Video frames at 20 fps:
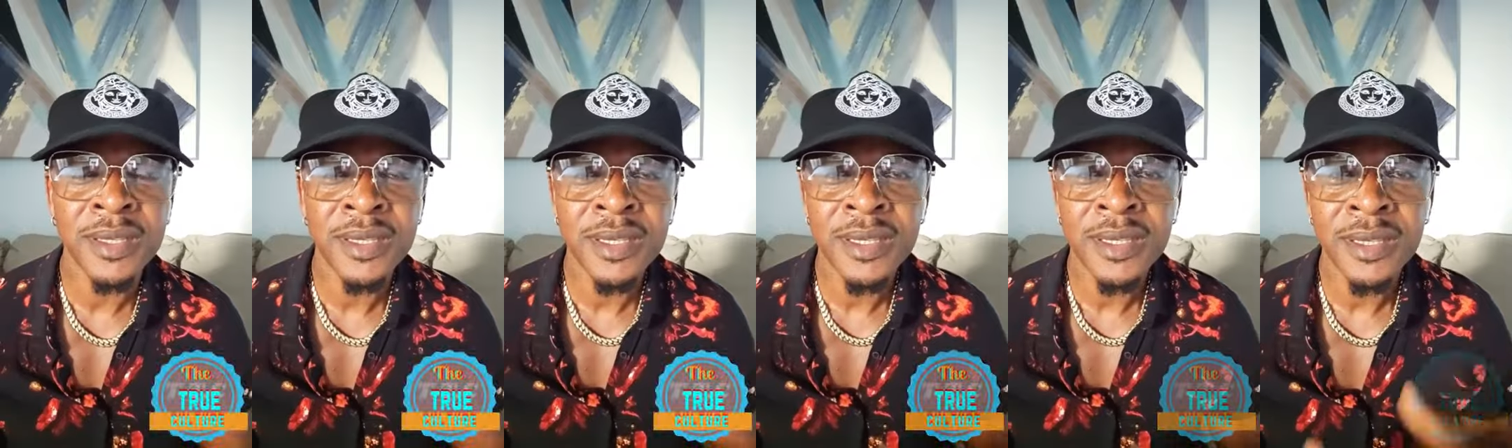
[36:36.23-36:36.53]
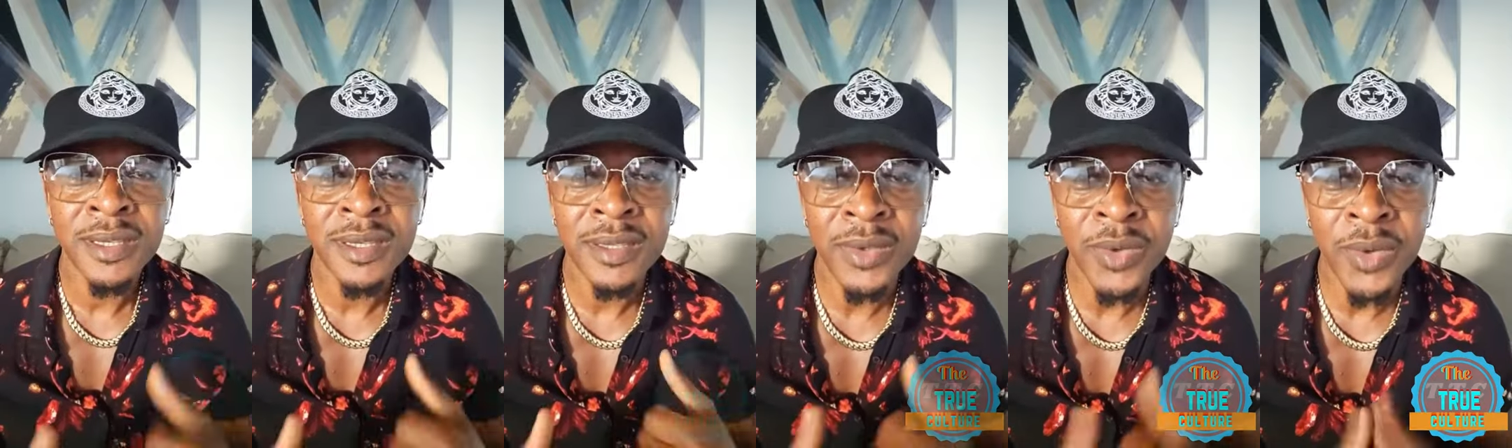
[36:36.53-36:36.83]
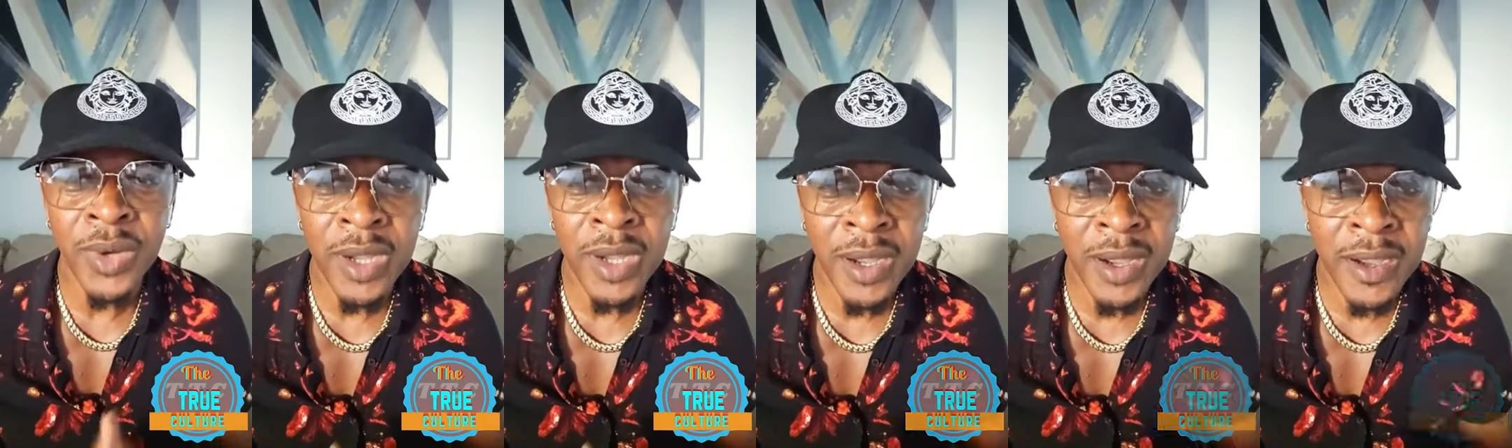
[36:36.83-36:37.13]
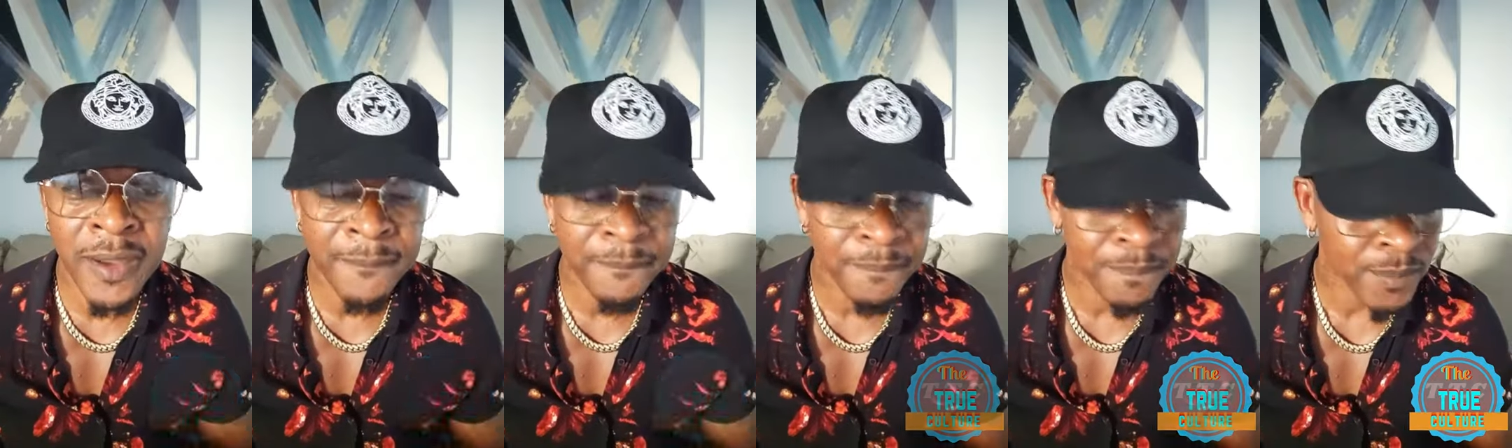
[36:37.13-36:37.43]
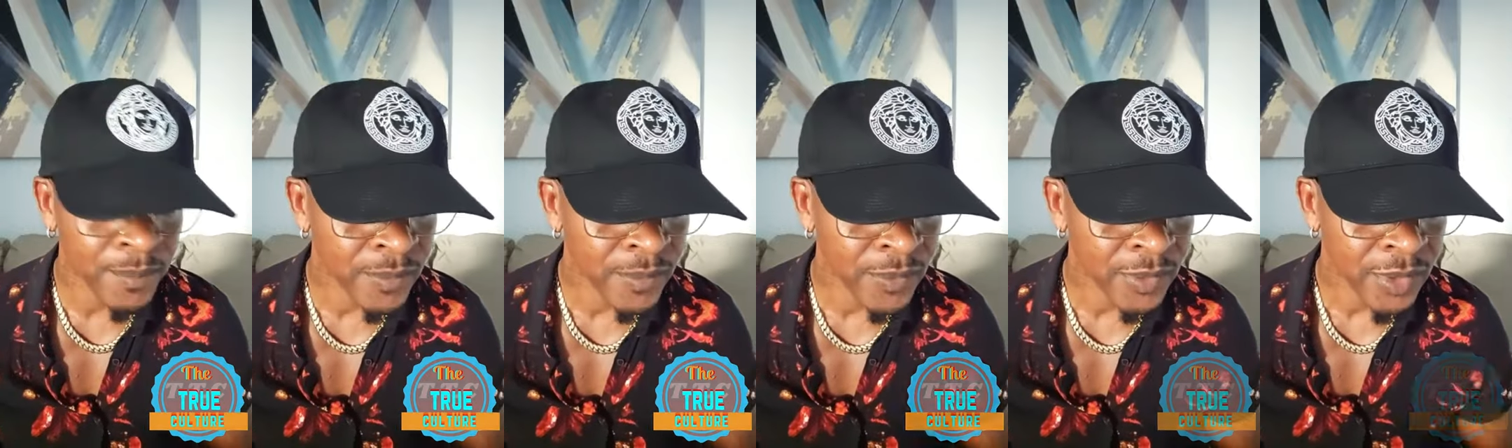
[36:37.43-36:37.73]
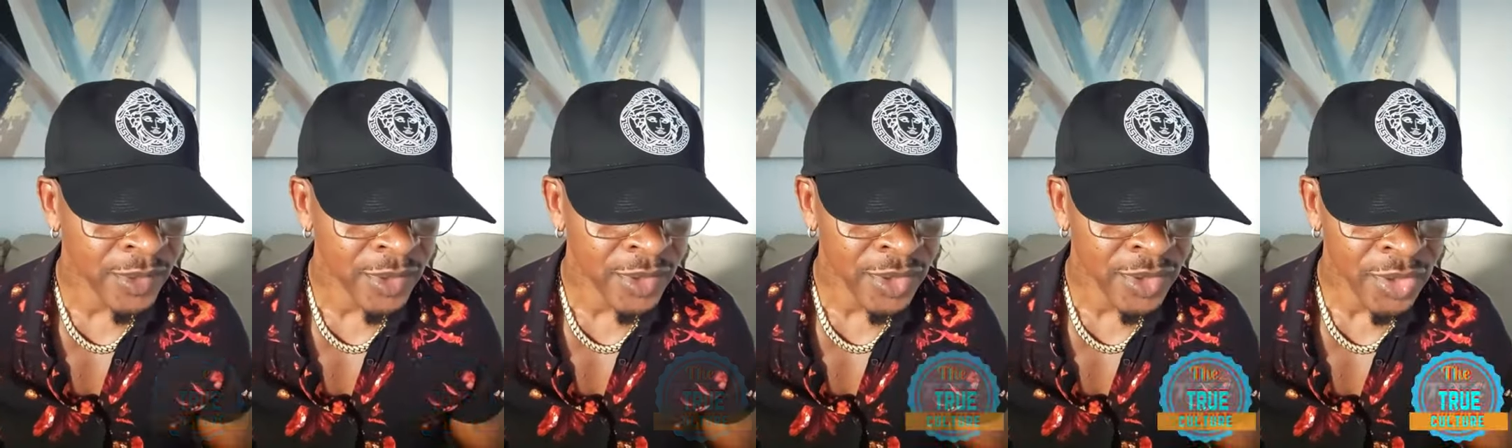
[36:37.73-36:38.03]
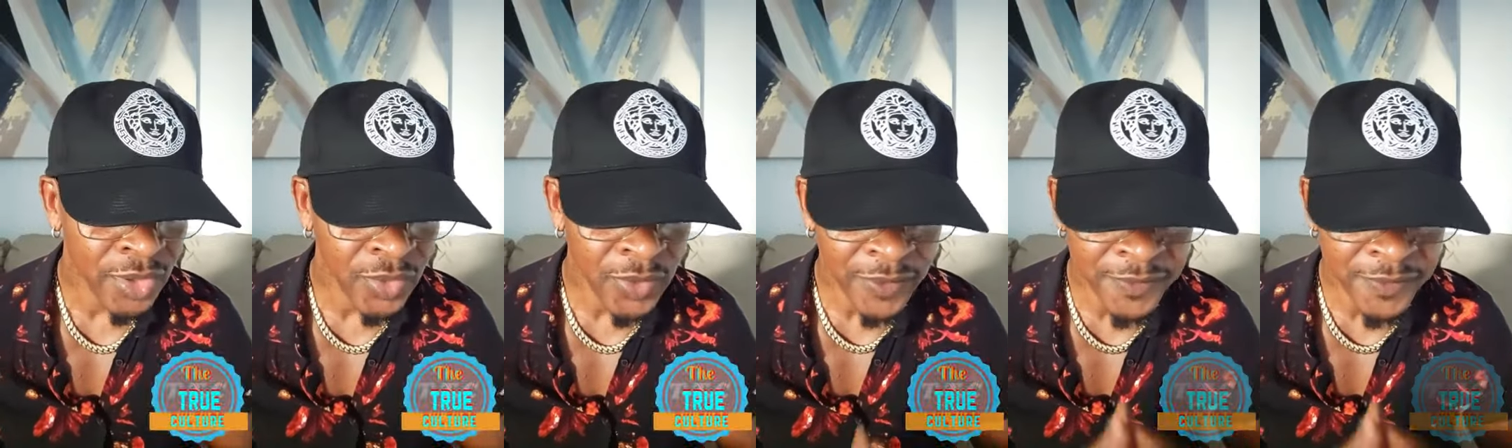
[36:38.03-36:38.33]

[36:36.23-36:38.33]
You, um, you have